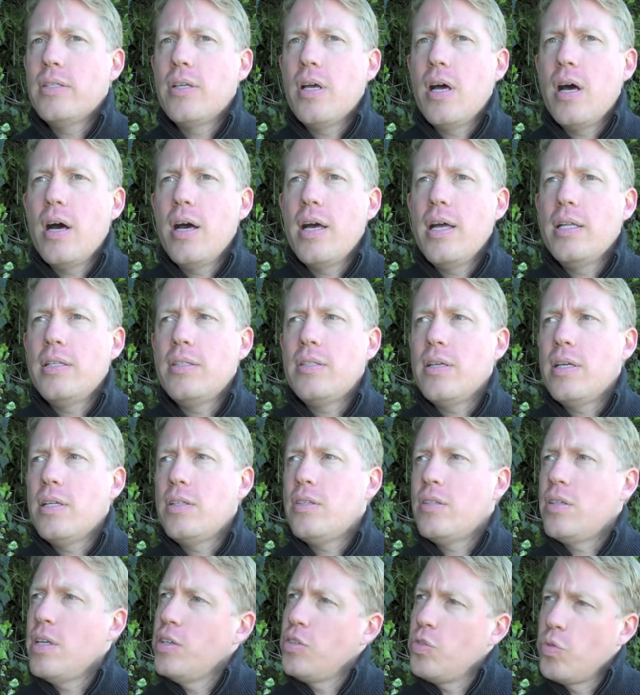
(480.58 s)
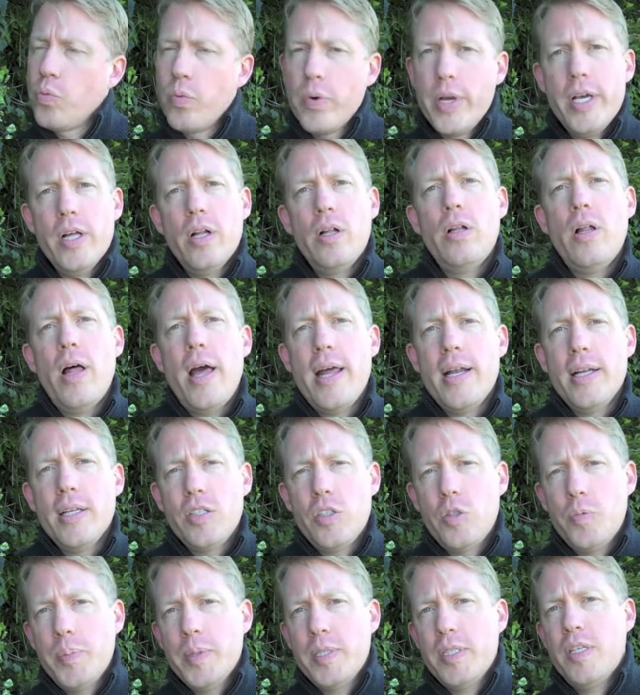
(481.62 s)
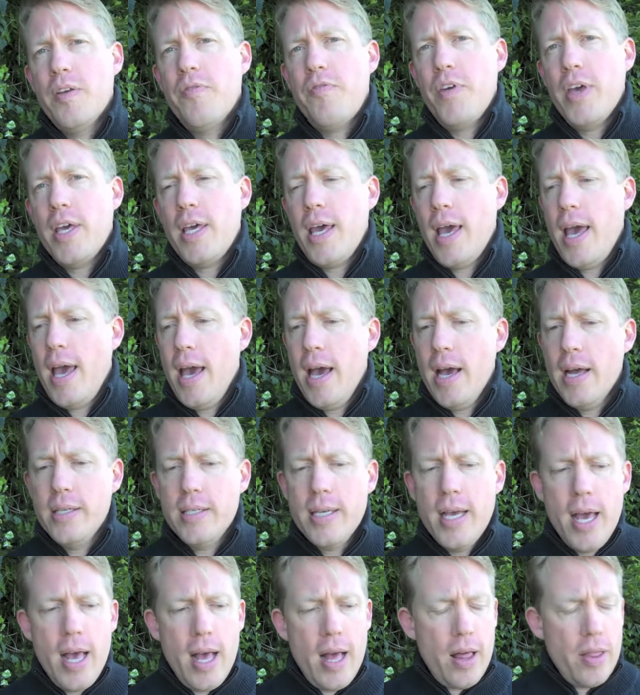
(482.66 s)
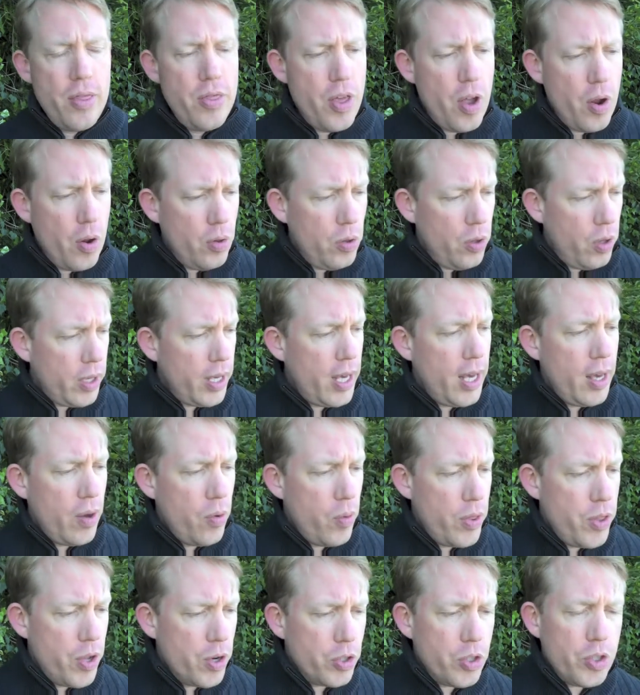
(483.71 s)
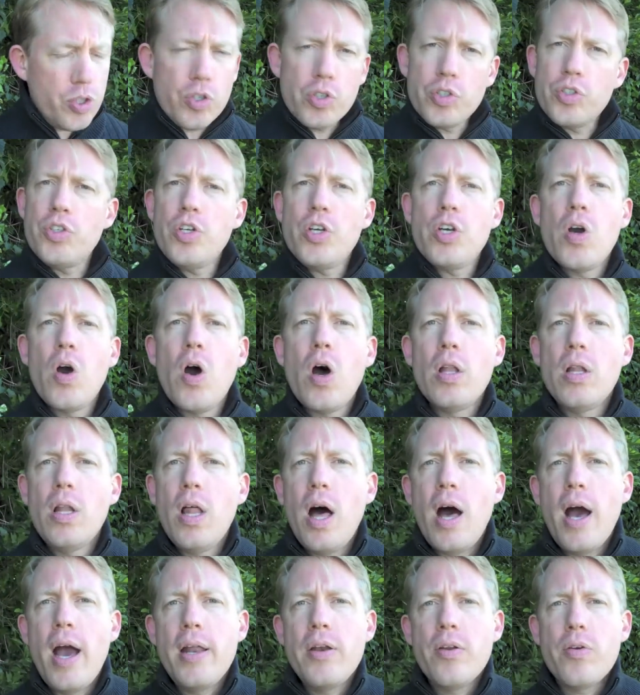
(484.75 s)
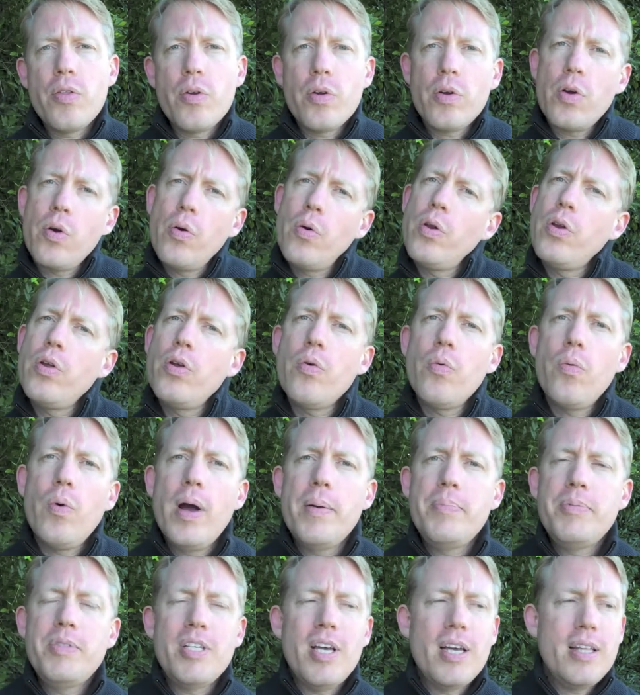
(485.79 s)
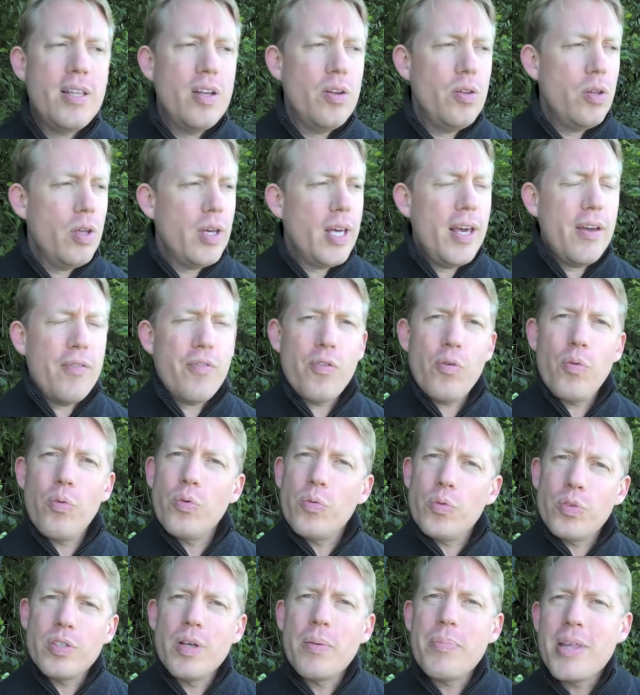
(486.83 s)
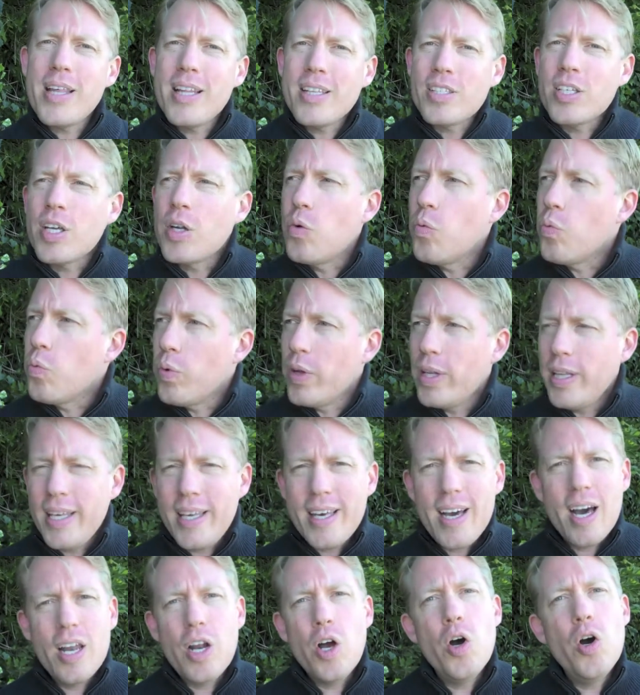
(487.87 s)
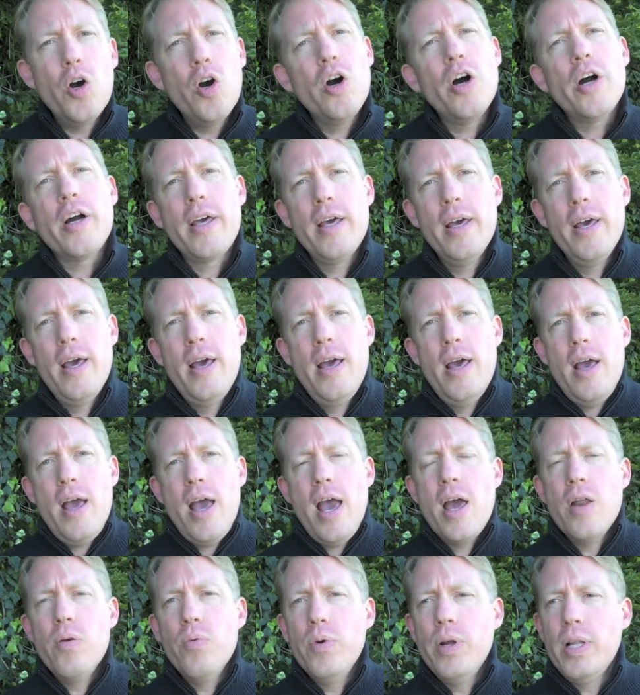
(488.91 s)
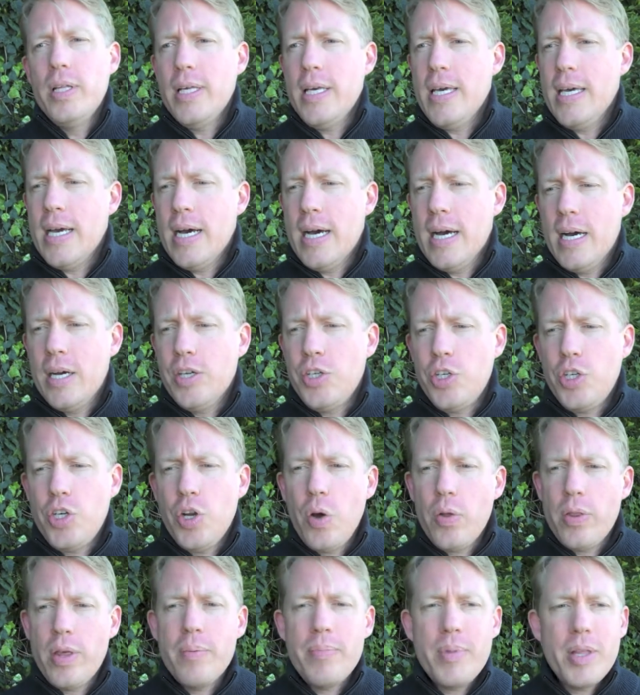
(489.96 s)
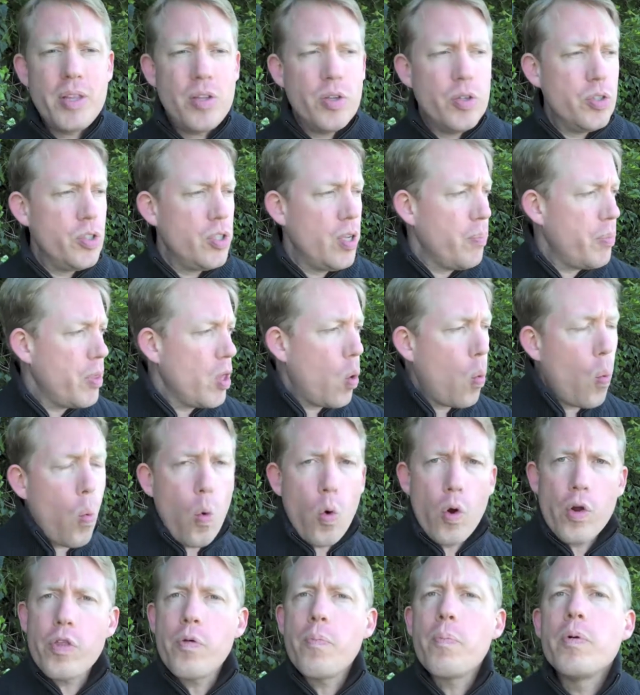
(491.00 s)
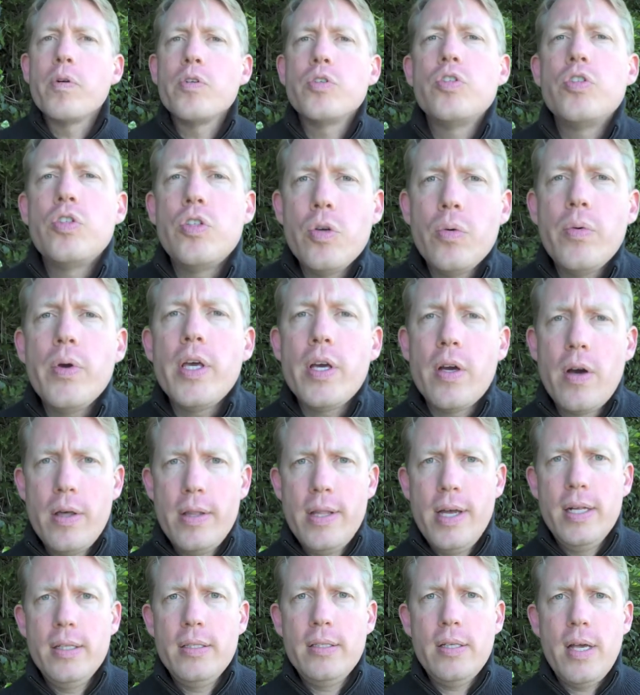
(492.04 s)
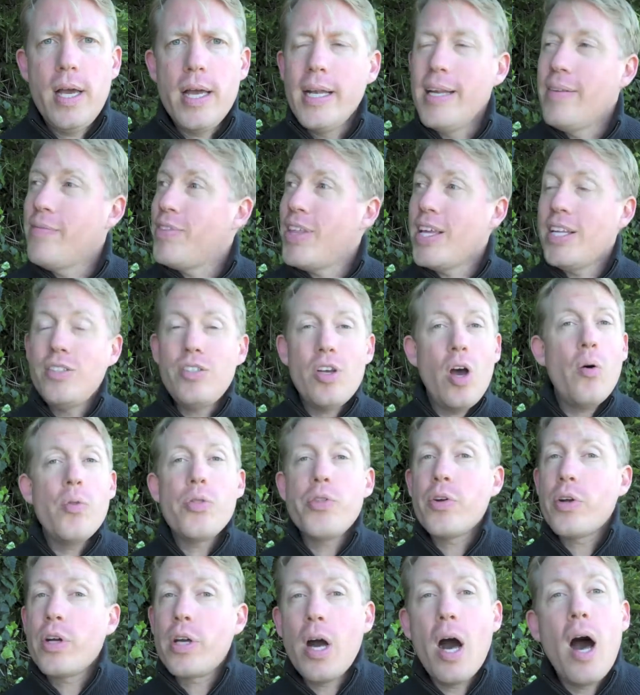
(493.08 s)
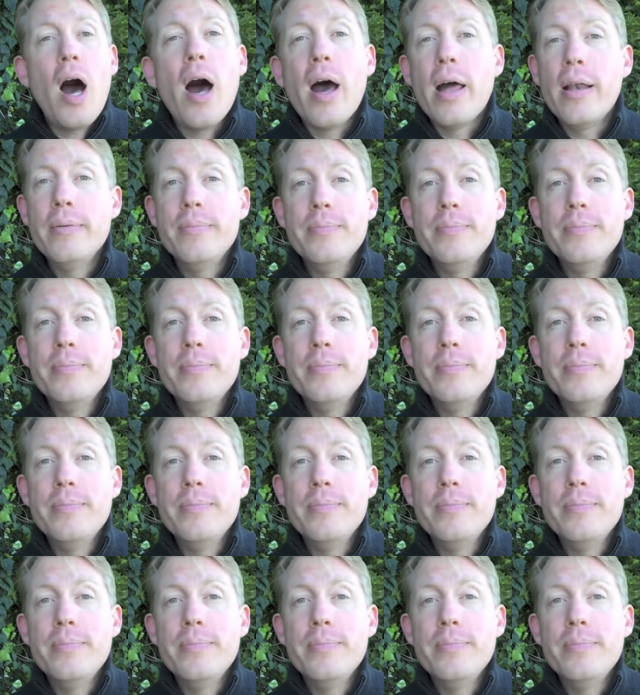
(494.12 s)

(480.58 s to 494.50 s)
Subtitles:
it's real and it's specific, and they're looking, when they're searching online or they're going to your website, they're looking for something that's going to really kind of hook and really show them that there's something worth pursuing on that site. And if they don't, they're gone.